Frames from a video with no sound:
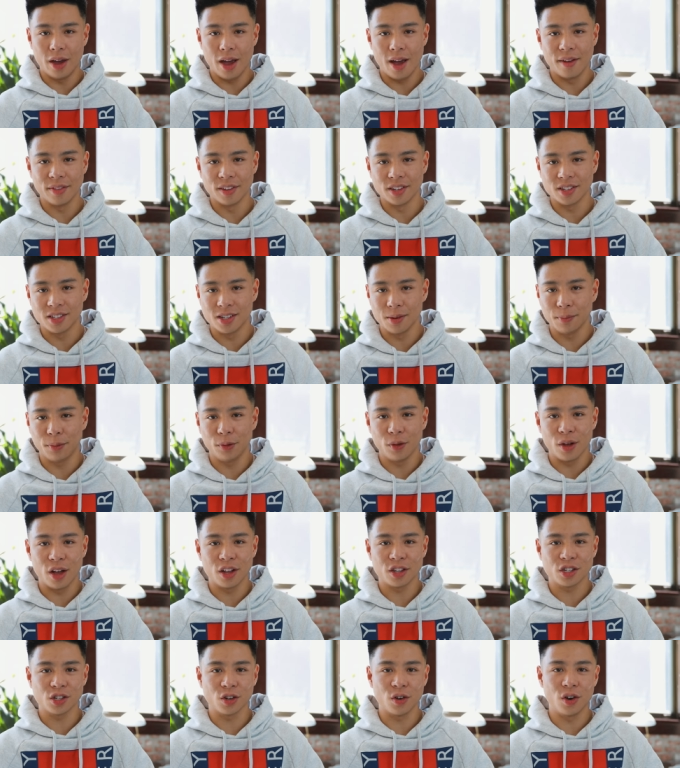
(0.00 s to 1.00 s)
and the simple
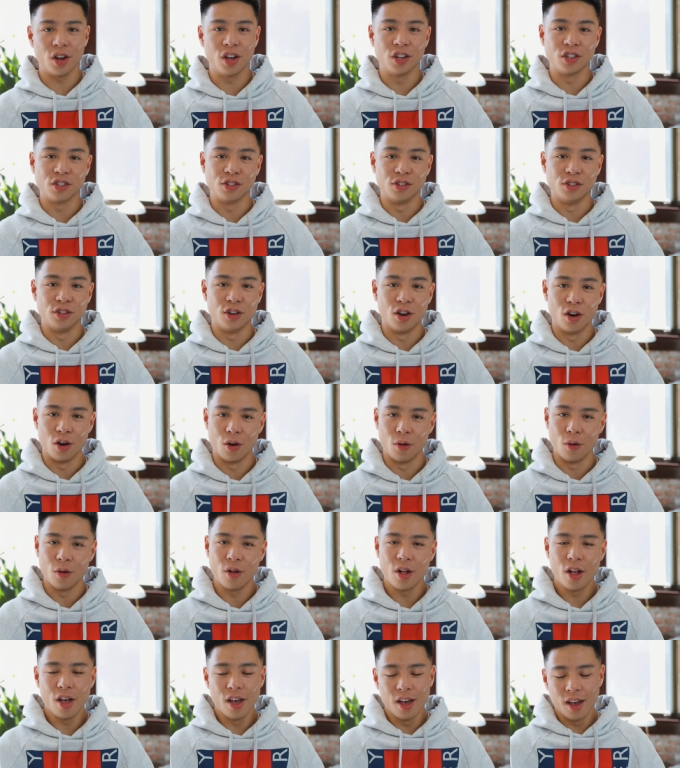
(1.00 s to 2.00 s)
answer is no.